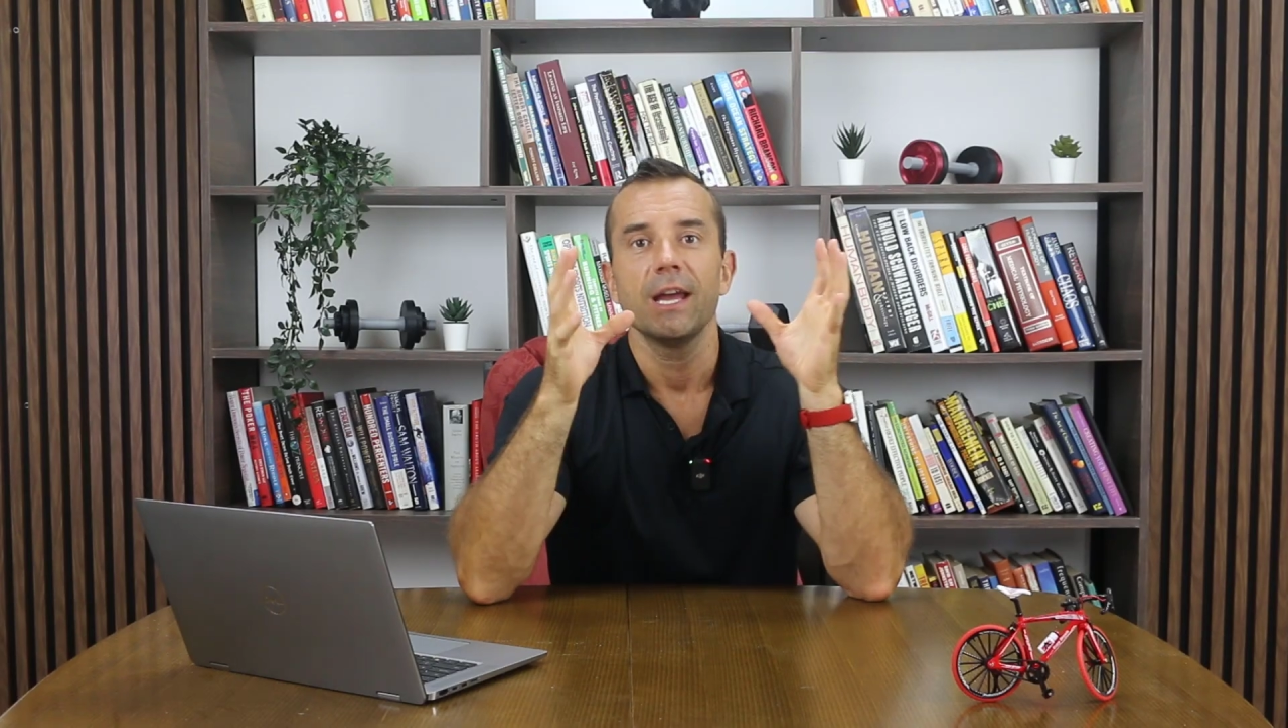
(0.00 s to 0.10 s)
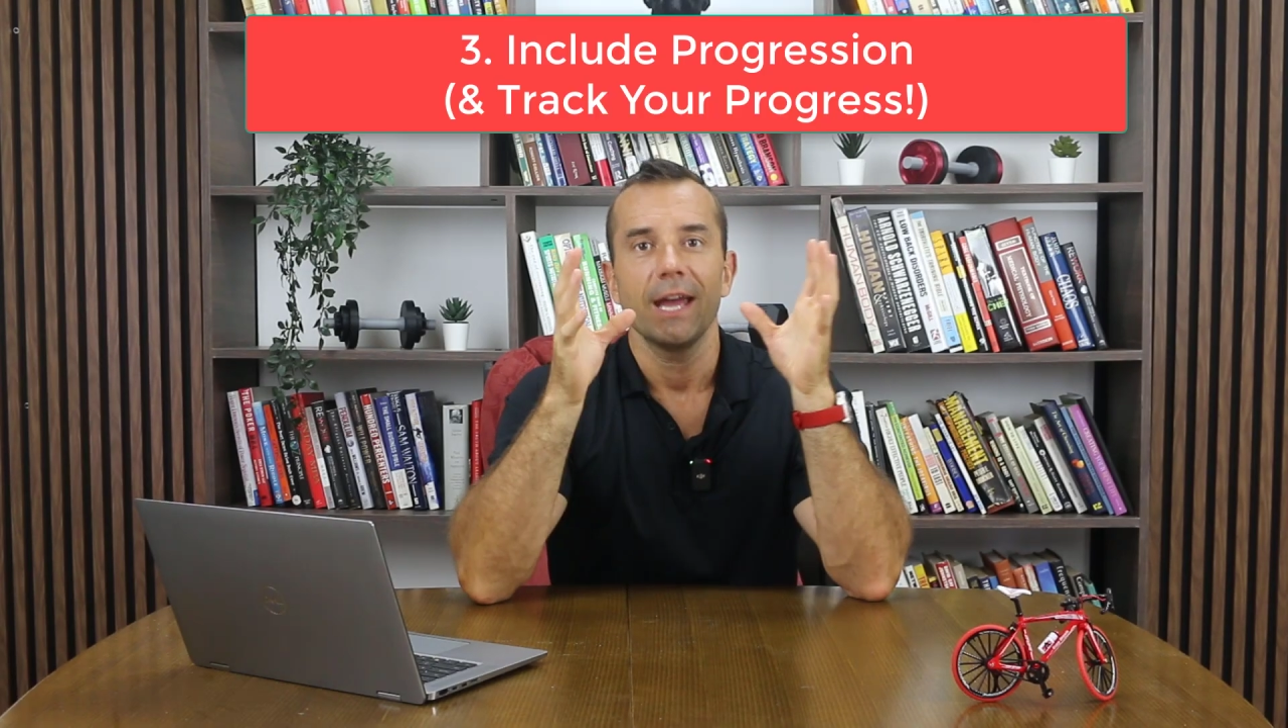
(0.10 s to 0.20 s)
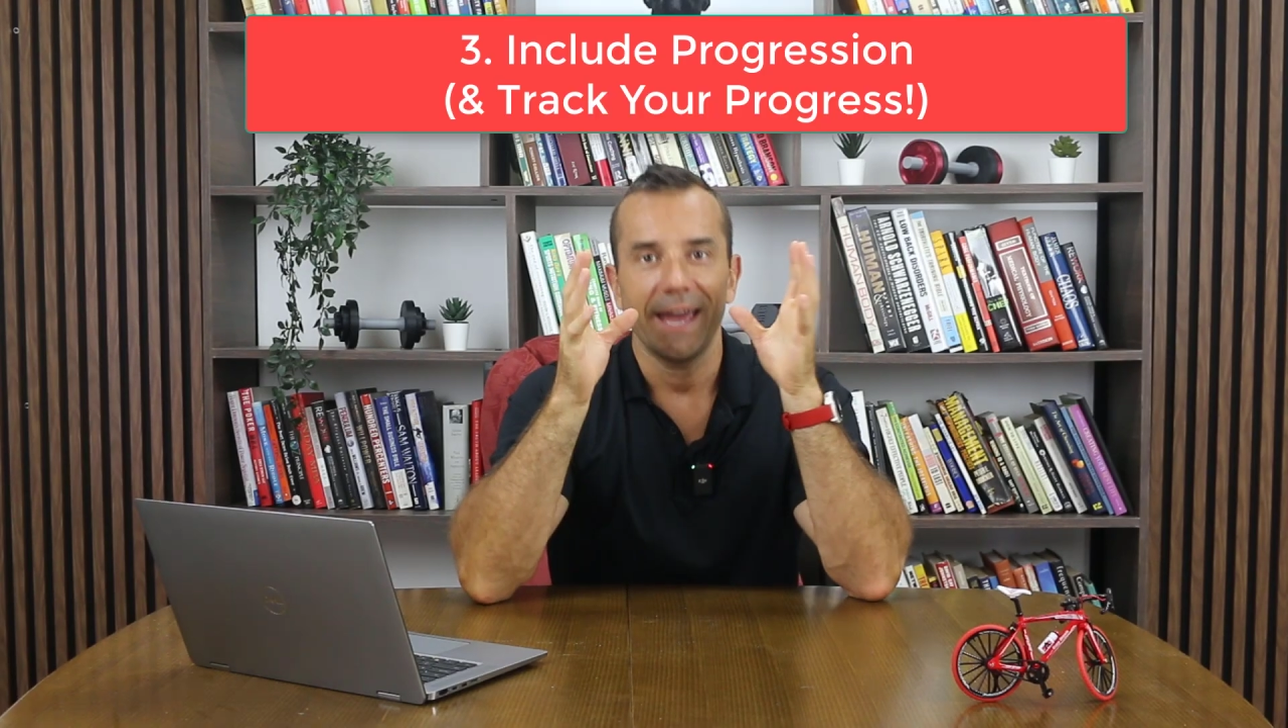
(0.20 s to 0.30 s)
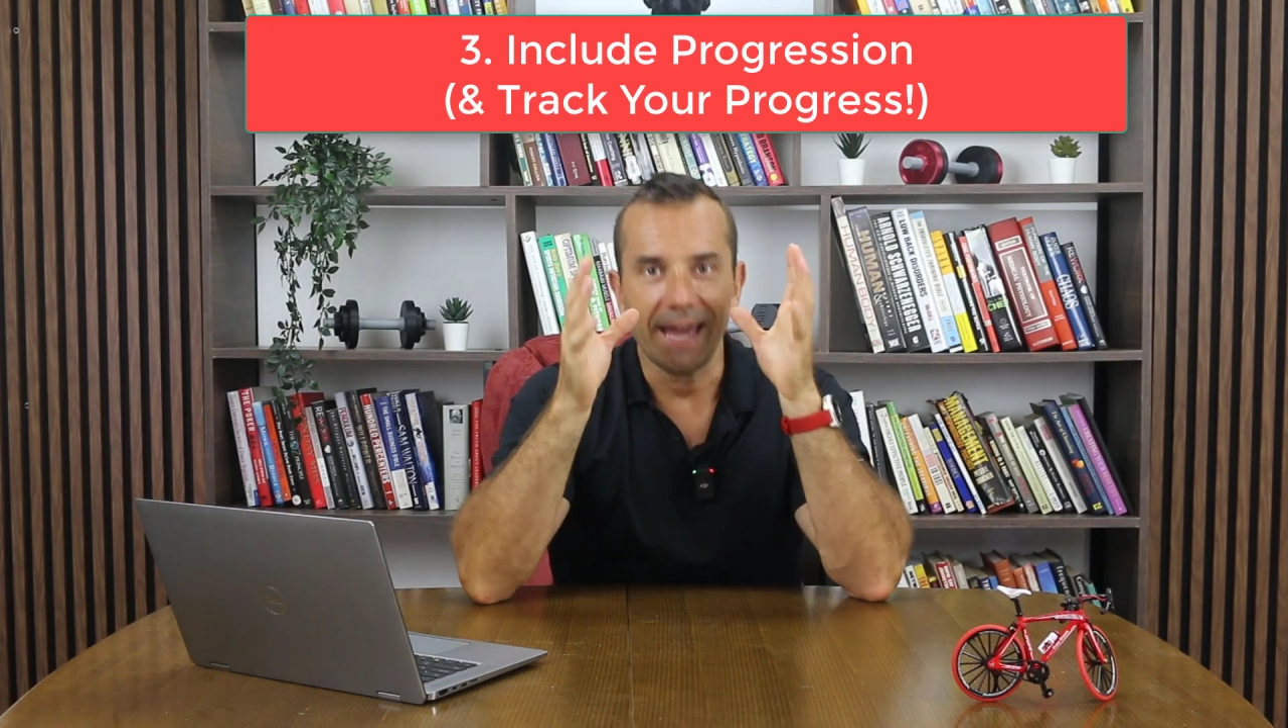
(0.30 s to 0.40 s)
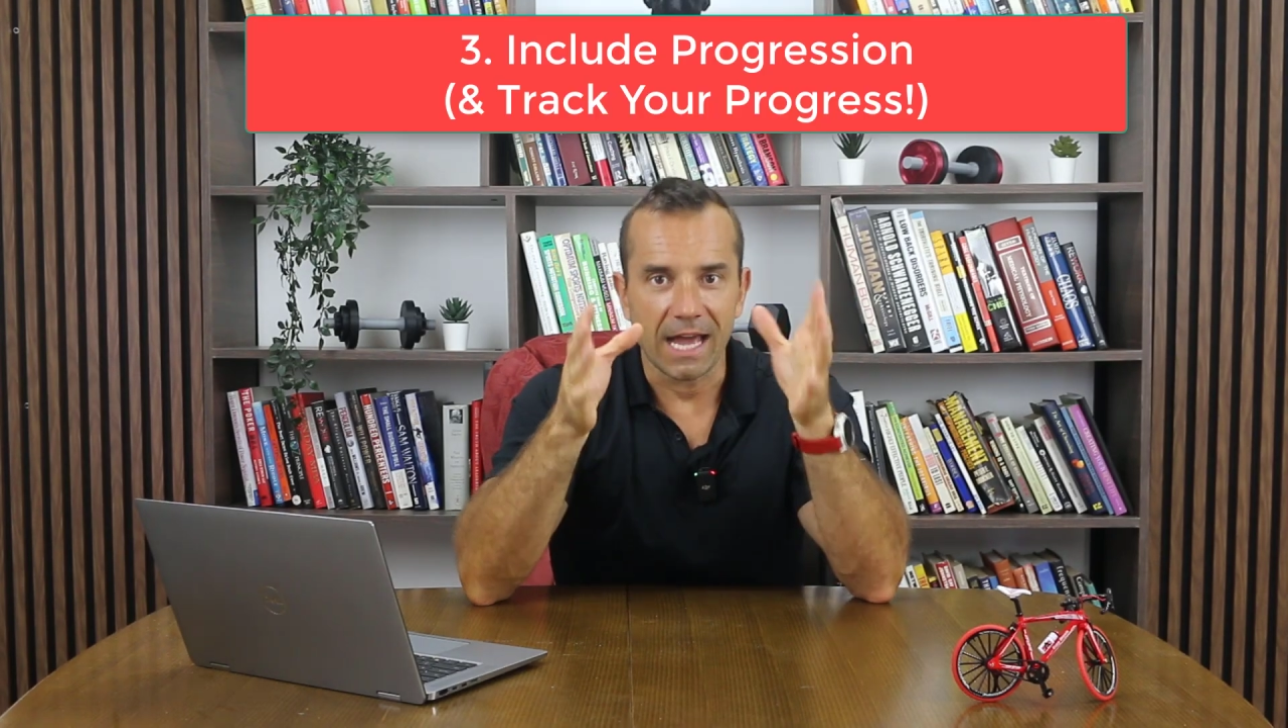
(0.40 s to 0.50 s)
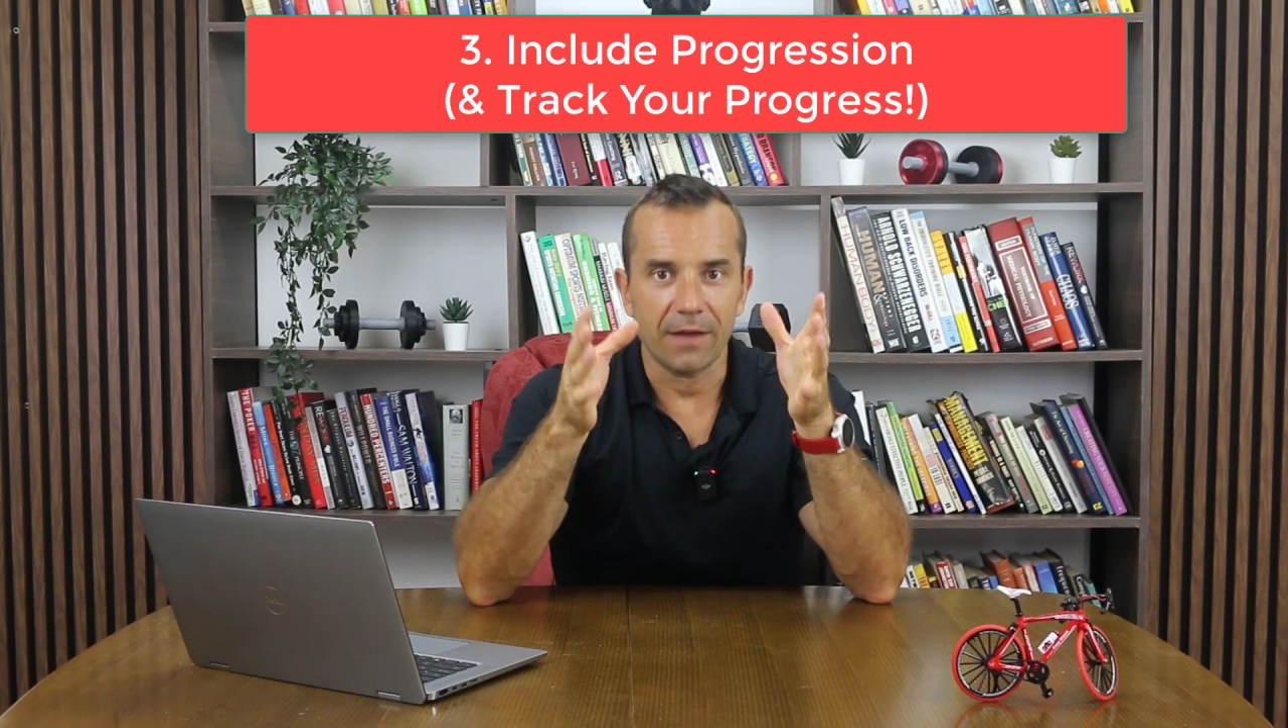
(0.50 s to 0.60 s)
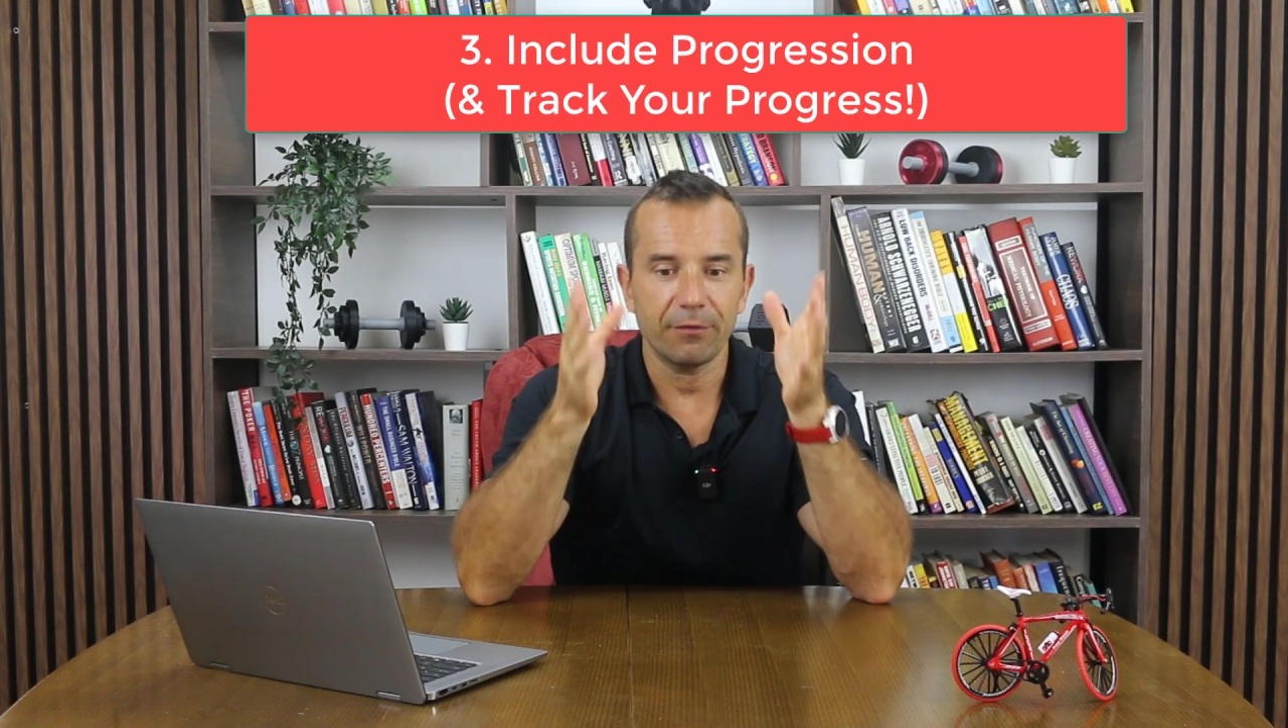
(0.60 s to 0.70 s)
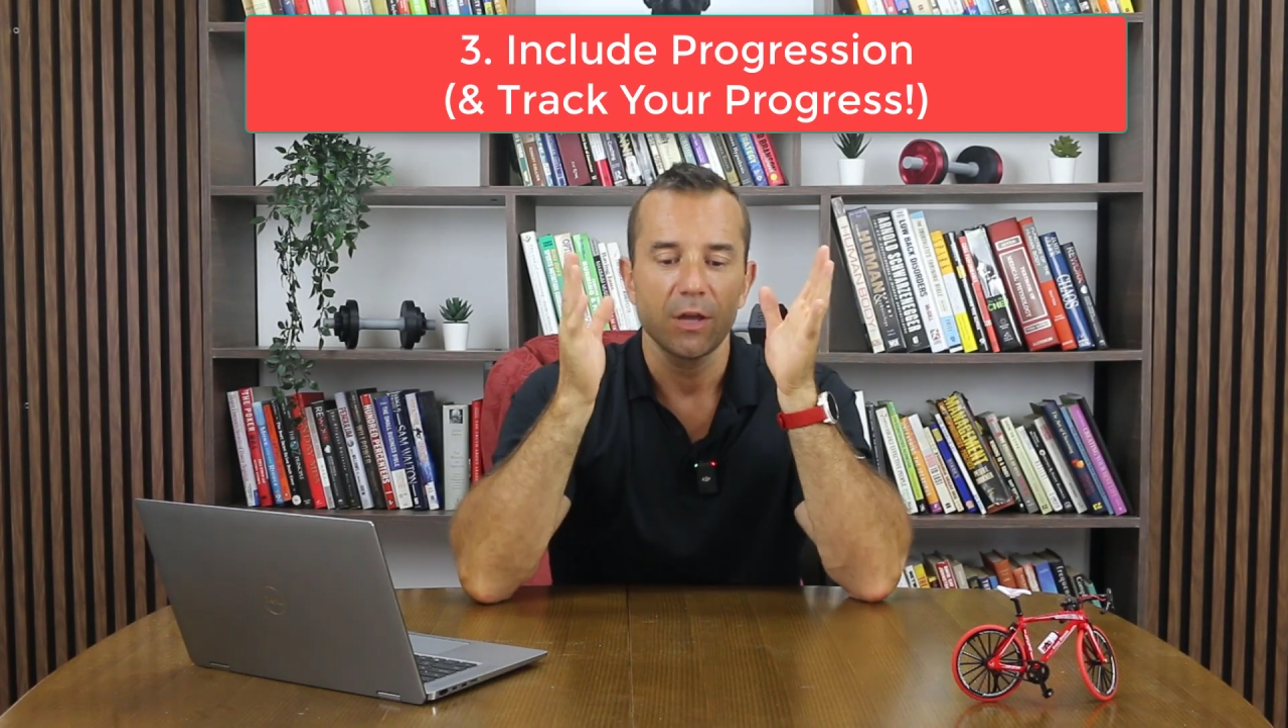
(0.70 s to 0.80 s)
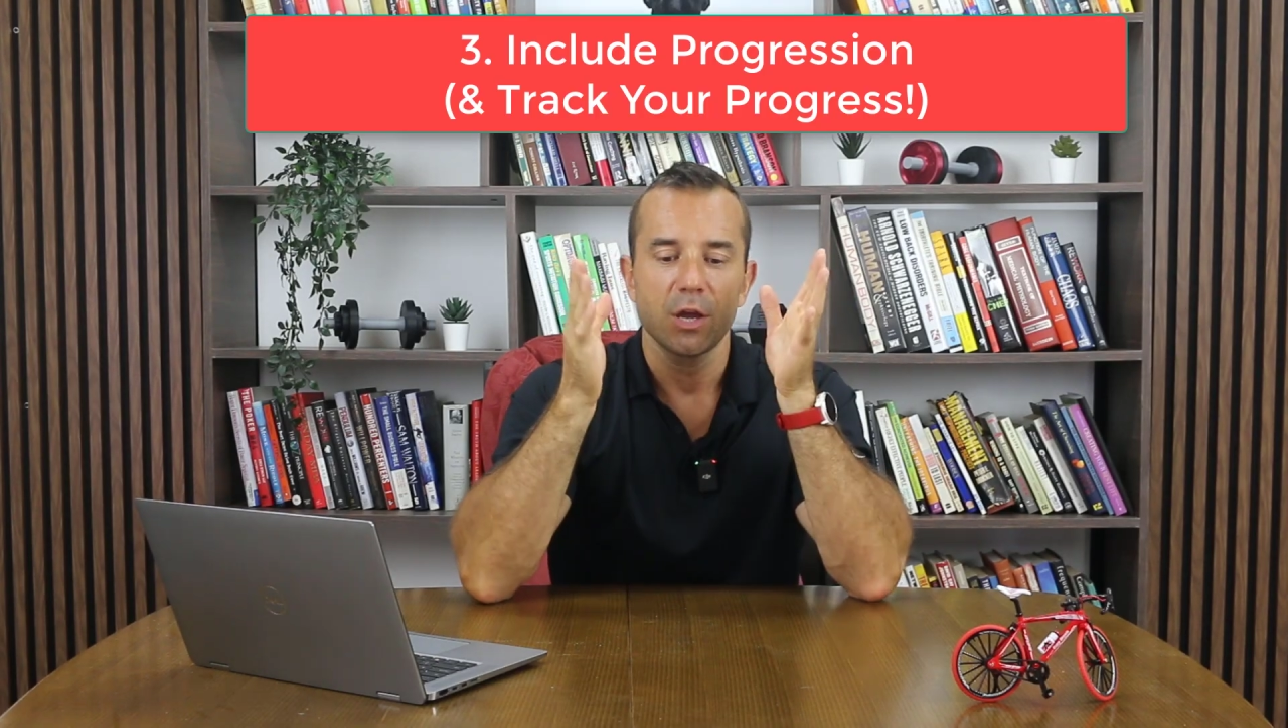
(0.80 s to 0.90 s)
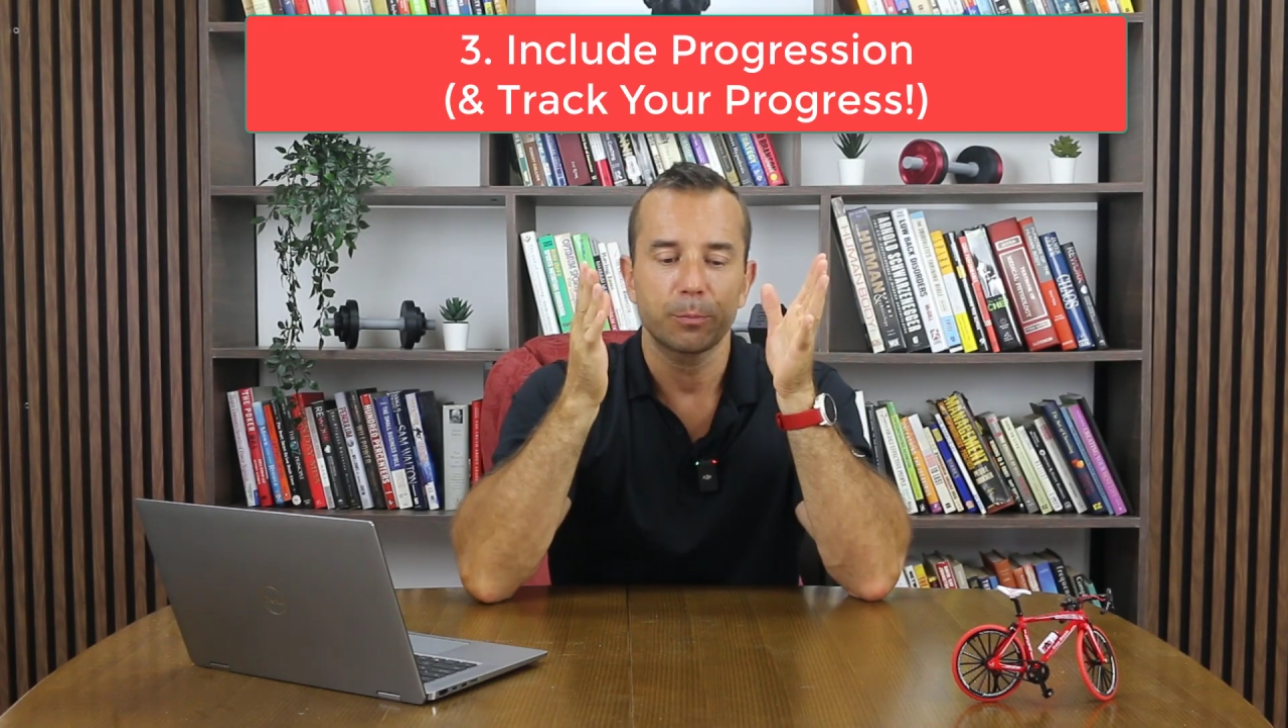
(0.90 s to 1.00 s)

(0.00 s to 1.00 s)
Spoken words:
have